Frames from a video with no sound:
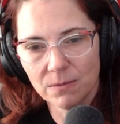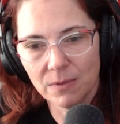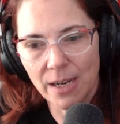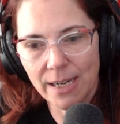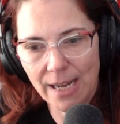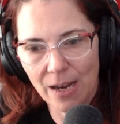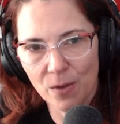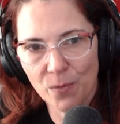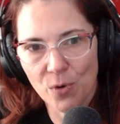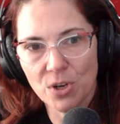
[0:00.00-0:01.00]
in
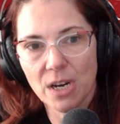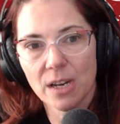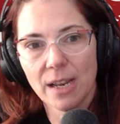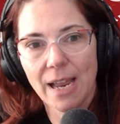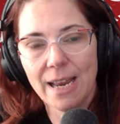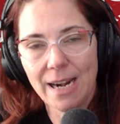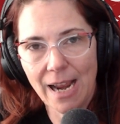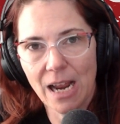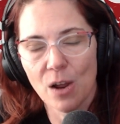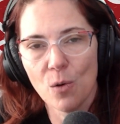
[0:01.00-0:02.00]
California. And
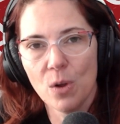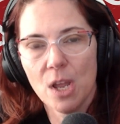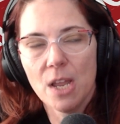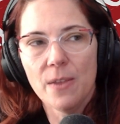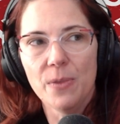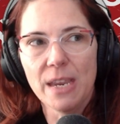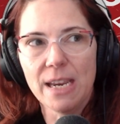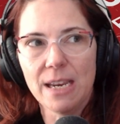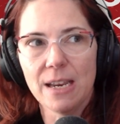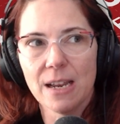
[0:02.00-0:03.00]
now
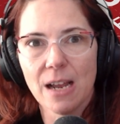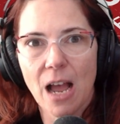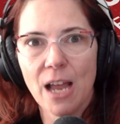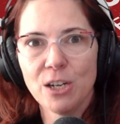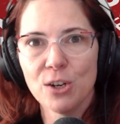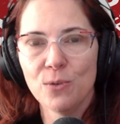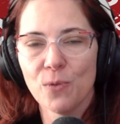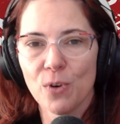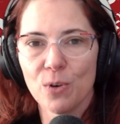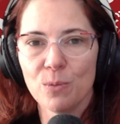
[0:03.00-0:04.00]
the
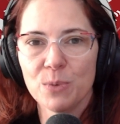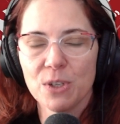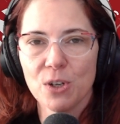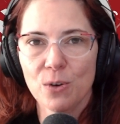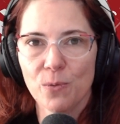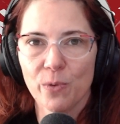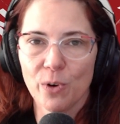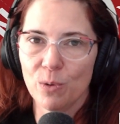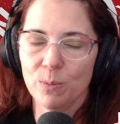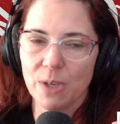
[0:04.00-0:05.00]
confirmed
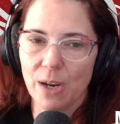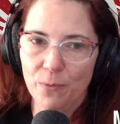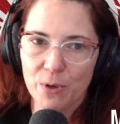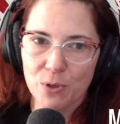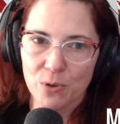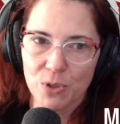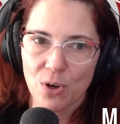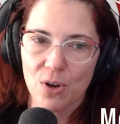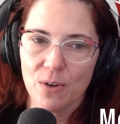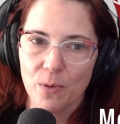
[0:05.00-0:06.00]
official
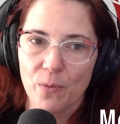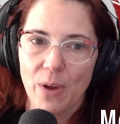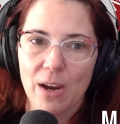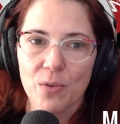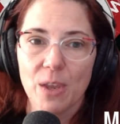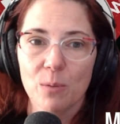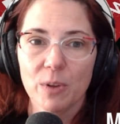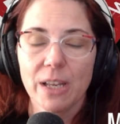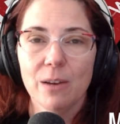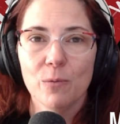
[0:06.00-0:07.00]
start of the fire, they
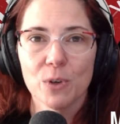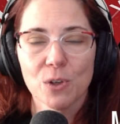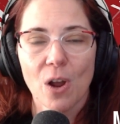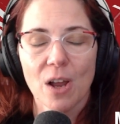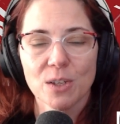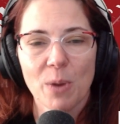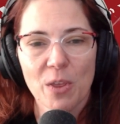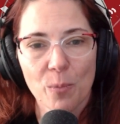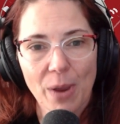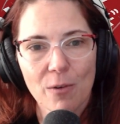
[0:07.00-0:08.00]
believe, was caused by
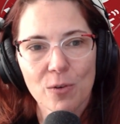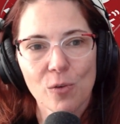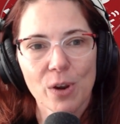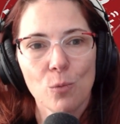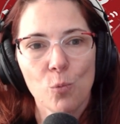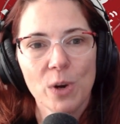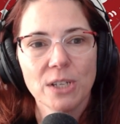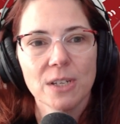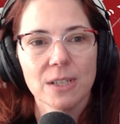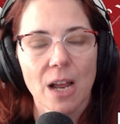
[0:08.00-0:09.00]
the power grid, which
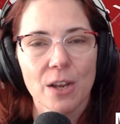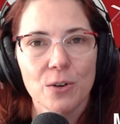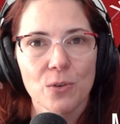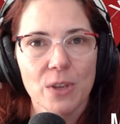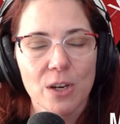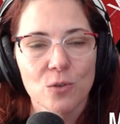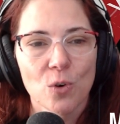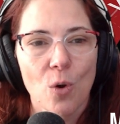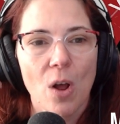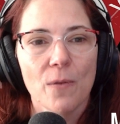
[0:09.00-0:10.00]
is under the
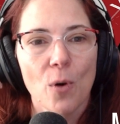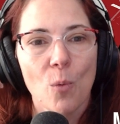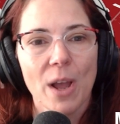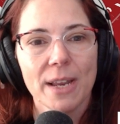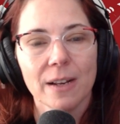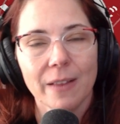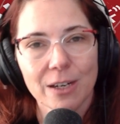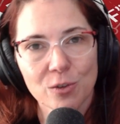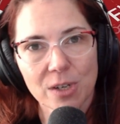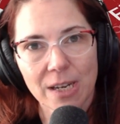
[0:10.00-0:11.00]
control of Hawaiian
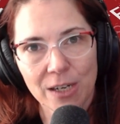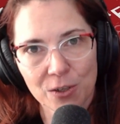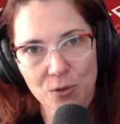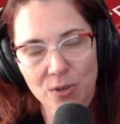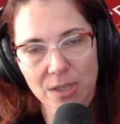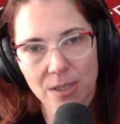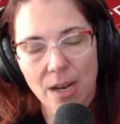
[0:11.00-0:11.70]
Electric Industries.